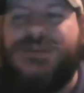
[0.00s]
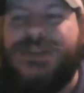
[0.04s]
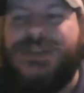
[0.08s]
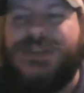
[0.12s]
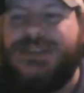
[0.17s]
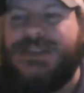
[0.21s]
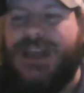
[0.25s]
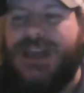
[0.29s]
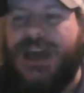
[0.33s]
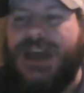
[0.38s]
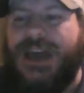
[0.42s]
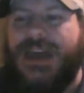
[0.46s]
He's
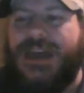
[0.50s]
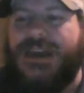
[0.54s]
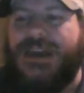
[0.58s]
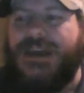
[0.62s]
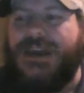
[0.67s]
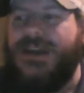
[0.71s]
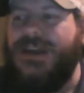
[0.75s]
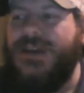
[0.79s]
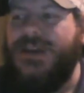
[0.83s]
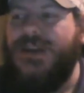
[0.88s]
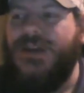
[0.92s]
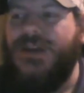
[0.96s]
like,
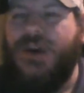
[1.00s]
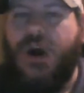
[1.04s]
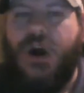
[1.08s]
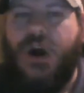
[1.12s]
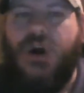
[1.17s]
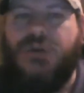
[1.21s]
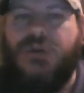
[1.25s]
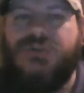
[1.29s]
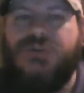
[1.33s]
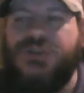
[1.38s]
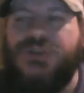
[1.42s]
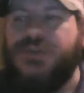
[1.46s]

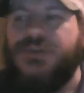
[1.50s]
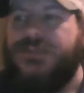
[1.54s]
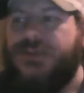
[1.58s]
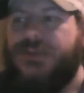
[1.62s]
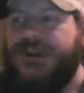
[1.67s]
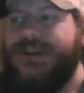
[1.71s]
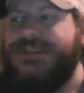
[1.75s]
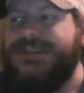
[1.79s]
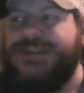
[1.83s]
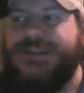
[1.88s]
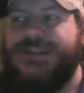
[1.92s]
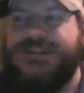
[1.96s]
oh, Drew
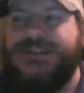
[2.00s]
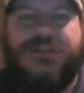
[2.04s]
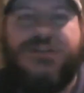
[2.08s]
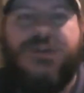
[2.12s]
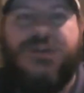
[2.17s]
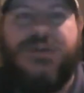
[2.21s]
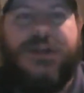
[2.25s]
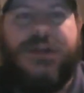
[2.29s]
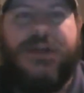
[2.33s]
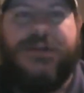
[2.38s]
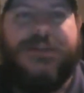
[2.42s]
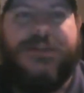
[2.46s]
Brees isn't
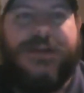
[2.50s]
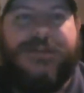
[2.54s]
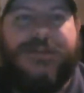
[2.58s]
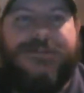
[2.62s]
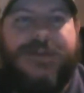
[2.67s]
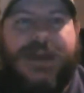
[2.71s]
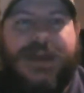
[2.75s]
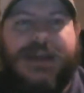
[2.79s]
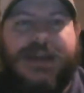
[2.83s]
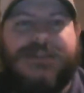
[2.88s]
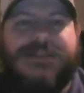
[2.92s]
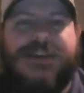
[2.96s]
doing anything
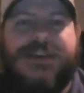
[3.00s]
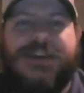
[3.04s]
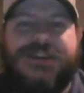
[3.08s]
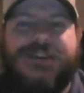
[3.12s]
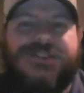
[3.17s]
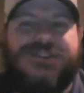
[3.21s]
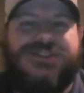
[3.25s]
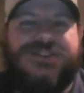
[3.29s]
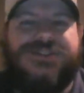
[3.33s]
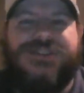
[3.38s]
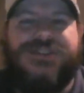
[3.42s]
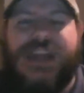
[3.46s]
fancy. He's
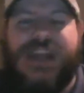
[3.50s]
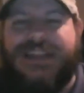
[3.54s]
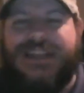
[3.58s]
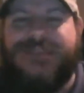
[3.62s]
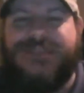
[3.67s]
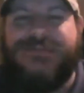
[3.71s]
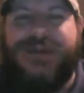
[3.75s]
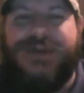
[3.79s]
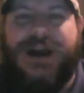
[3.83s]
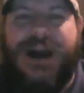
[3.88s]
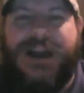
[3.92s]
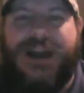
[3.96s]
just standing
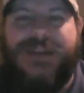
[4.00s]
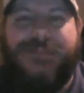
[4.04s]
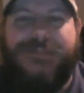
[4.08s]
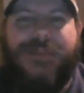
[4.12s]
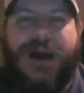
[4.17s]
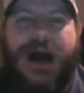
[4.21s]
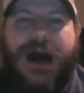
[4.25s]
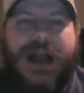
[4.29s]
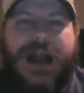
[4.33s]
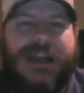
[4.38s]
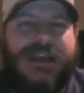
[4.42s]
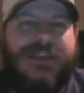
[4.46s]
behind the
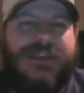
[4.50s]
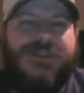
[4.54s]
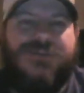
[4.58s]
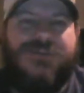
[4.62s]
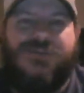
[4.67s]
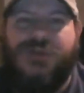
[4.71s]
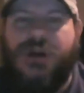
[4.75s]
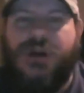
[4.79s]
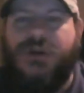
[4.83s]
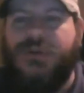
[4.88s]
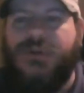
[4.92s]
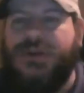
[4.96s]
pocket and
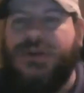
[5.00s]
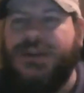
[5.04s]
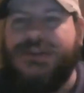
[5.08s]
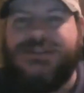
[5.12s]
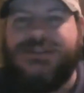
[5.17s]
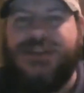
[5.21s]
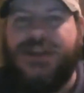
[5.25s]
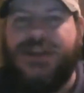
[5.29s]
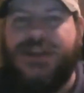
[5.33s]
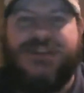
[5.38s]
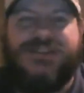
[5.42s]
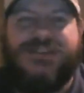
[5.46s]
throwing. It's
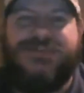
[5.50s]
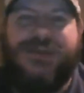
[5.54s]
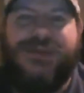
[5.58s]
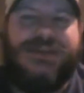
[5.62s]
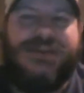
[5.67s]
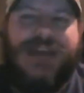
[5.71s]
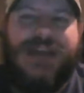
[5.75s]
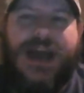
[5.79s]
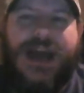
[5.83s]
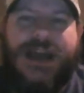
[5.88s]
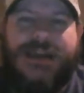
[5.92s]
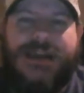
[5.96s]
nothing
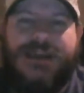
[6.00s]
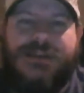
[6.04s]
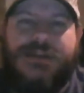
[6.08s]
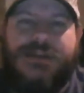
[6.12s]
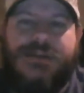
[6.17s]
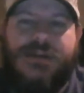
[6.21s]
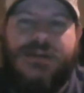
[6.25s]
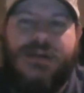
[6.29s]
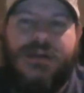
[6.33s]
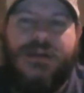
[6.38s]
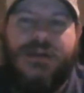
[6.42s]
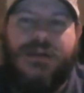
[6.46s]
spectacular.
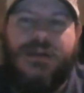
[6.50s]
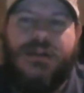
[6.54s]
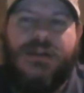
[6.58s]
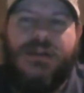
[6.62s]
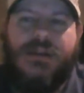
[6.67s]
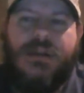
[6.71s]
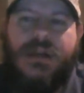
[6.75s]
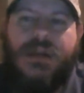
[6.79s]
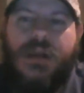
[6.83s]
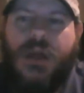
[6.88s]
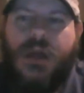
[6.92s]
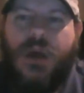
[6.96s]

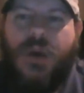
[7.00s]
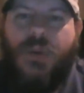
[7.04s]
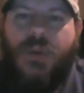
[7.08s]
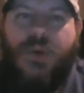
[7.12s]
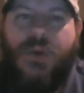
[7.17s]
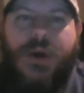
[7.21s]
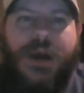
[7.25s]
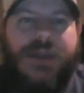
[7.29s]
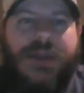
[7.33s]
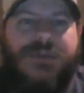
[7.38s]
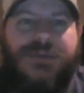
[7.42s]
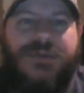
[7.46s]
Well,
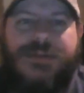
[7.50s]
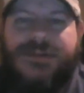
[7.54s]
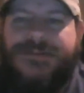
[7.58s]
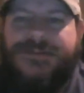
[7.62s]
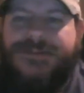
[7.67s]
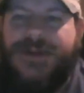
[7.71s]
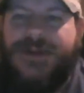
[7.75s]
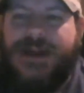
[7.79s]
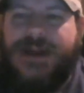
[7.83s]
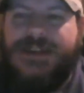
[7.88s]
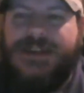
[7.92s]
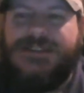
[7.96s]
that's what the
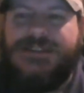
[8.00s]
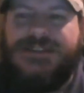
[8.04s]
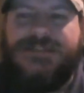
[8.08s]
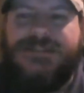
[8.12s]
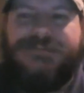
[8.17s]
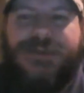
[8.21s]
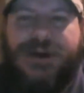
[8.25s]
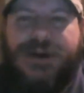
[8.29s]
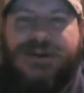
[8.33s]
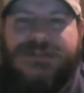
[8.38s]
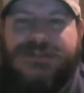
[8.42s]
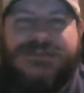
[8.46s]
fuck he's
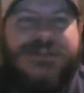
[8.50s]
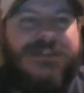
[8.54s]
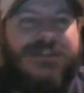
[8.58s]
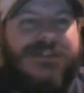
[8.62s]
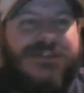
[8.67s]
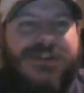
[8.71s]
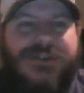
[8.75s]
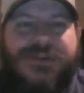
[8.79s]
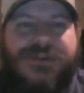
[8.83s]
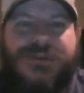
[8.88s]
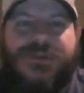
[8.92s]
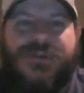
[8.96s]
supposed to
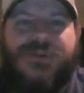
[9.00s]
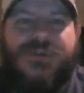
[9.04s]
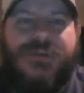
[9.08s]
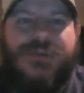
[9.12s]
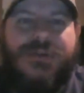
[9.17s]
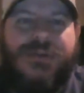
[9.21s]
do.